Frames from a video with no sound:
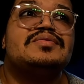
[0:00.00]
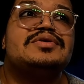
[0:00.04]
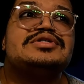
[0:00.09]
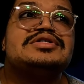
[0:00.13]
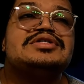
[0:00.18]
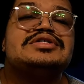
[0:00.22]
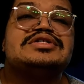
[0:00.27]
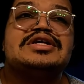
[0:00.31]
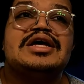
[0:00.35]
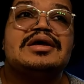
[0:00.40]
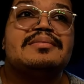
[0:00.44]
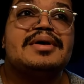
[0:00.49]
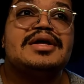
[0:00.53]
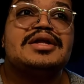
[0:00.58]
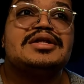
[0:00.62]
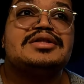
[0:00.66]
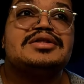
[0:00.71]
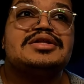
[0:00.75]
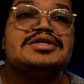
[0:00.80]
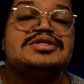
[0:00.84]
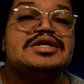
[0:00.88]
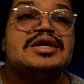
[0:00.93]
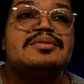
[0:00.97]
was
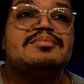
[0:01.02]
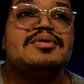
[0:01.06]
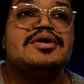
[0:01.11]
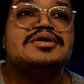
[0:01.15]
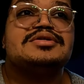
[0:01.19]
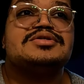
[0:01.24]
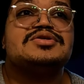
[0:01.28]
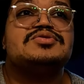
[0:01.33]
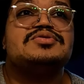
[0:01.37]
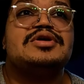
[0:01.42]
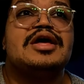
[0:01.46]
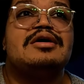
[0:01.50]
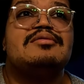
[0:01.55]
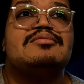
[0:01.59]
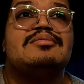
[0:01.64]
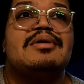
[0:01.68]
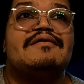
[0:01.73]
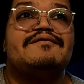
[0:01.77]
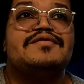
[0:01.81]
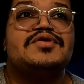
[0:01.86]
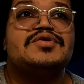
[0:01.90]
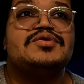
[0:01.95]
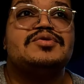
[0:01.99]
the same person who gave me
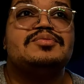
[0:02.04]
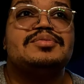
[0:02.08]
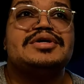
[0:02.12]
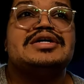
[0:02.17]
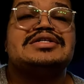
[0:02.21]
my food.